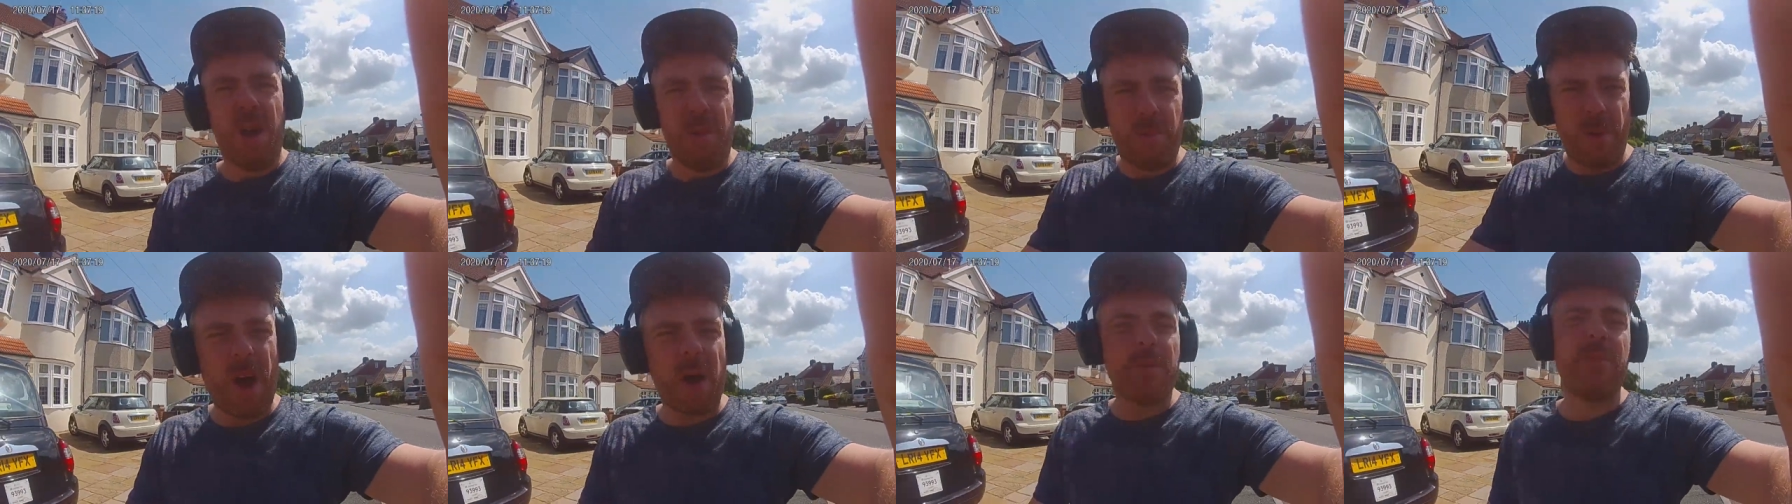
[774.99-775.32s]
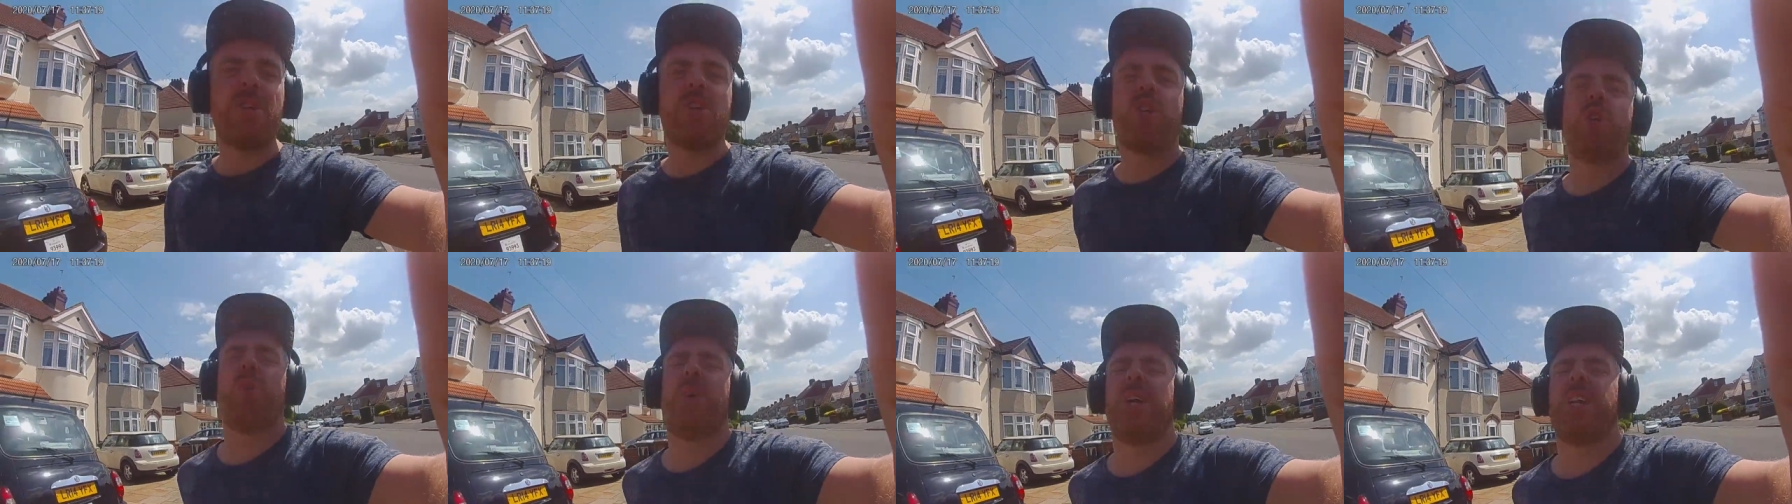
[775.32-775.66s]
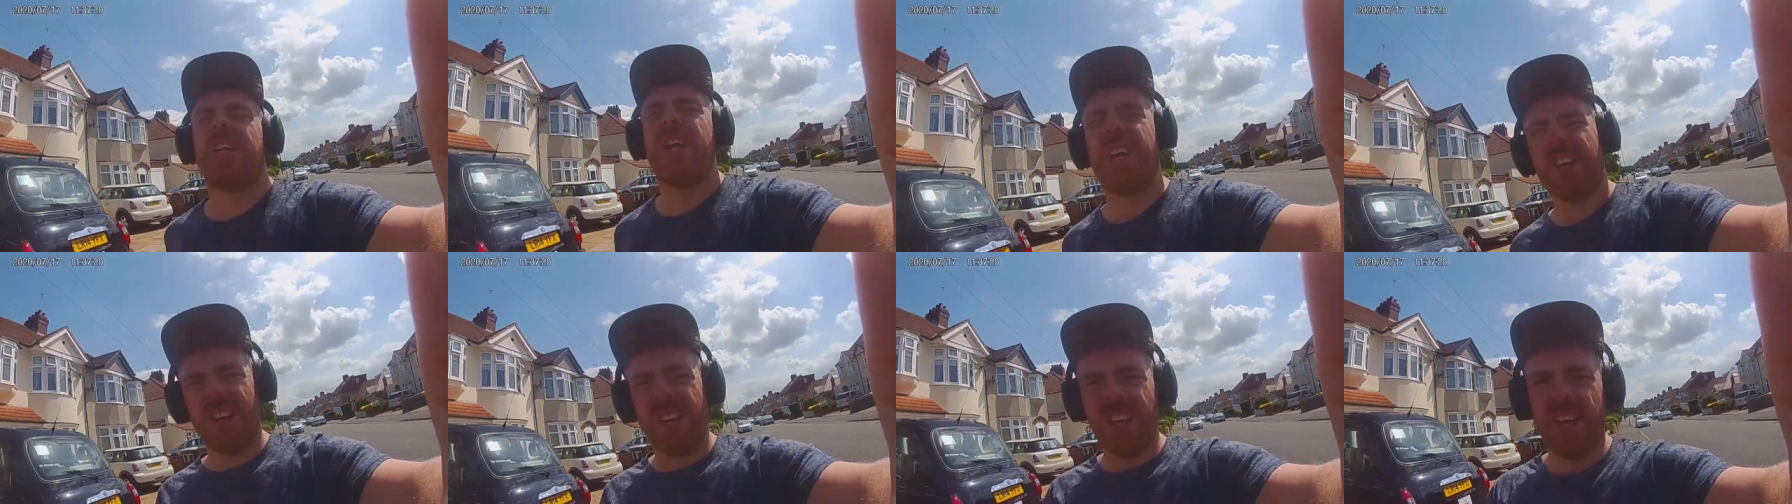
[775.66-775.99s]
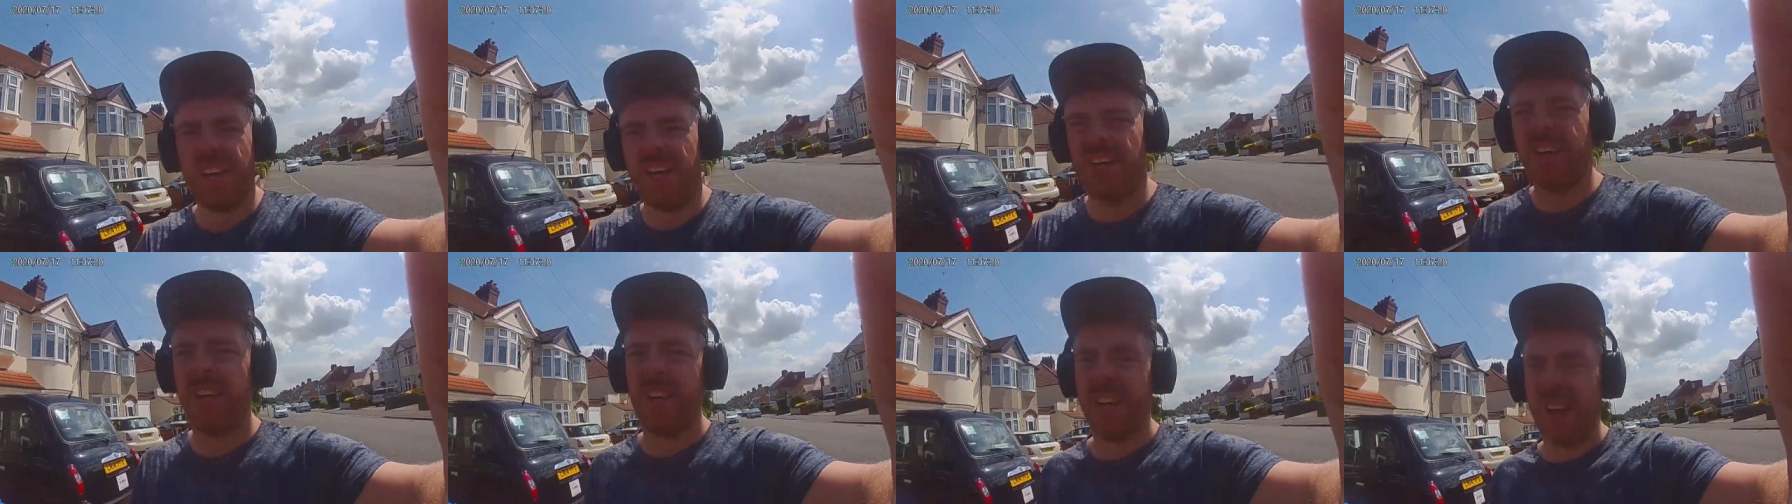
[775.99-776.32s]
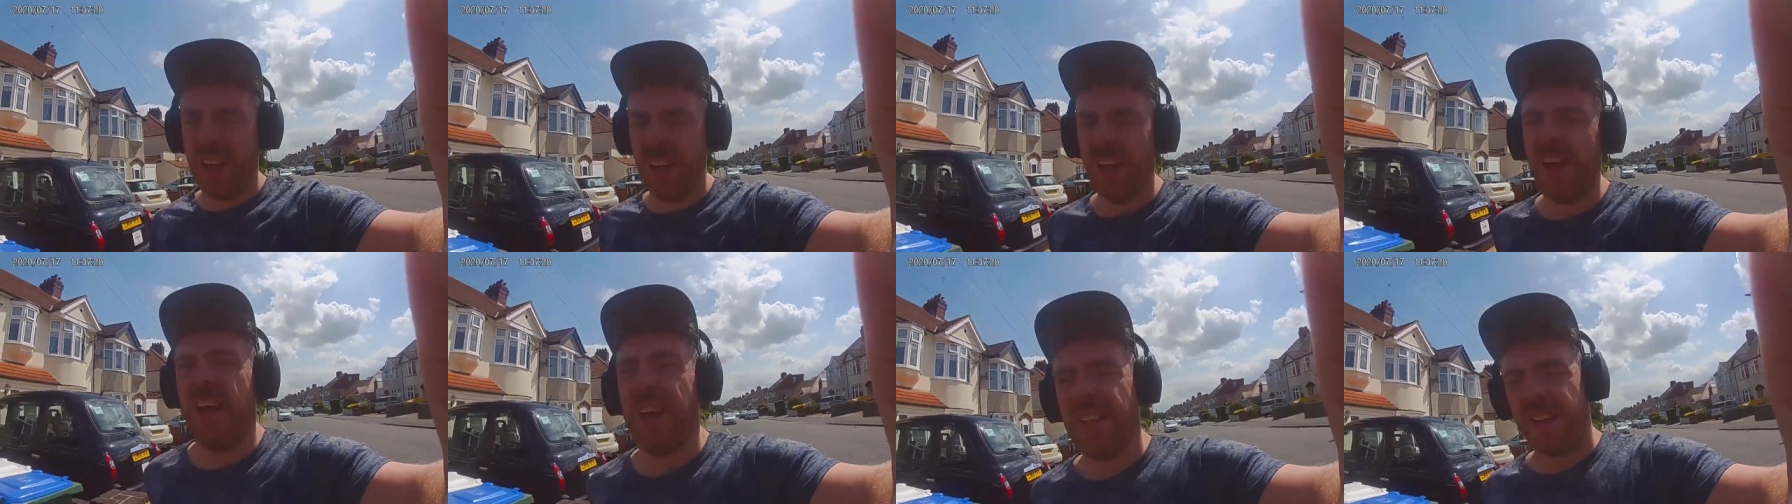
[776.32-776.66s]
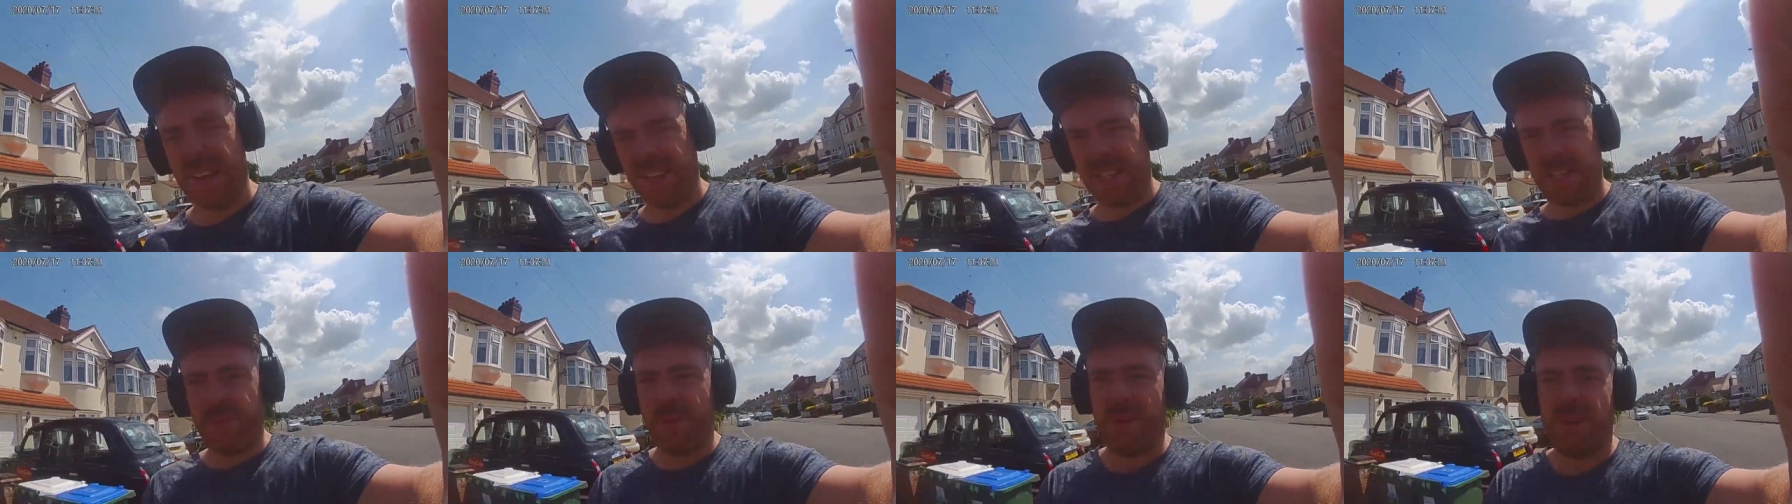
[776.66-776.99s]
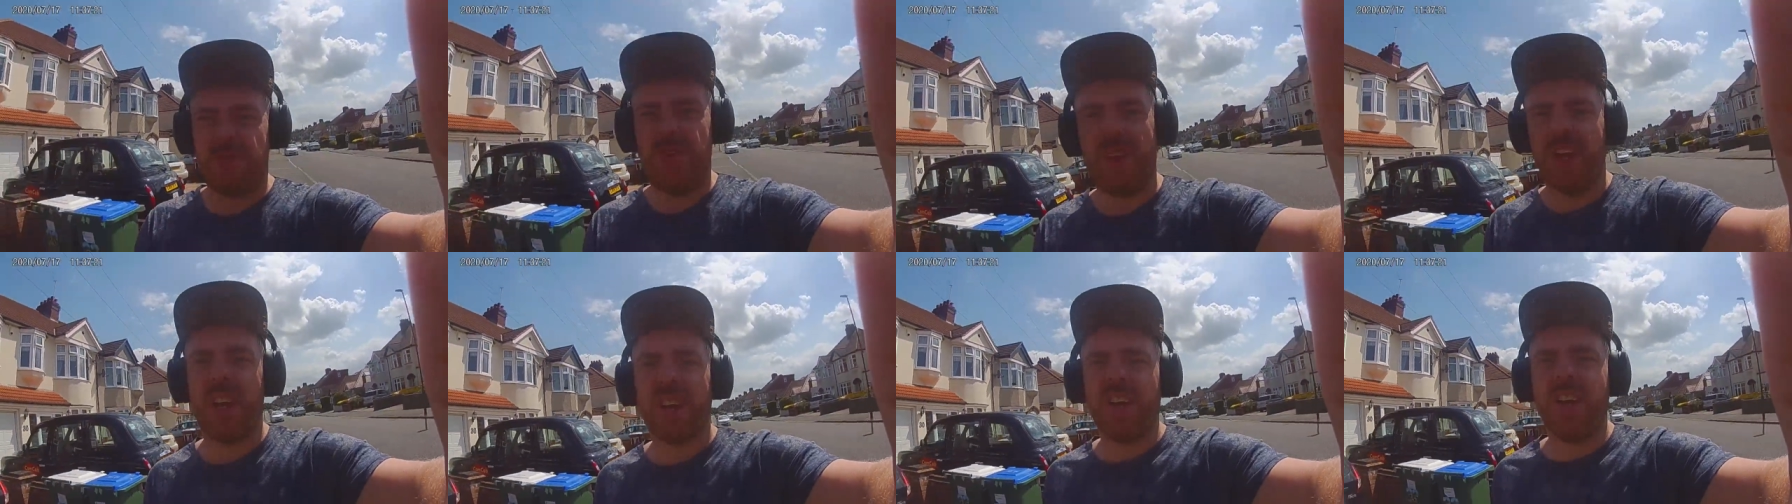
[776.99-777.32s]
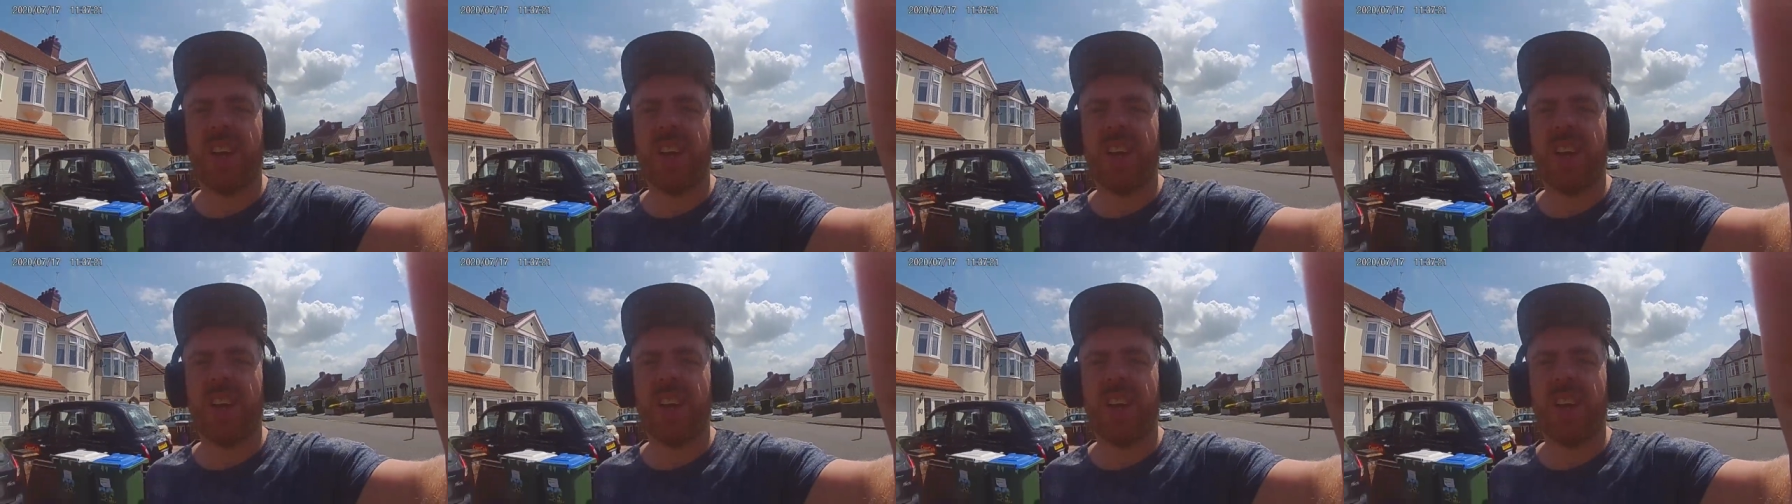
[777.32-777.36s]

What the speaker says: I'm enjoying it. That's the main thing.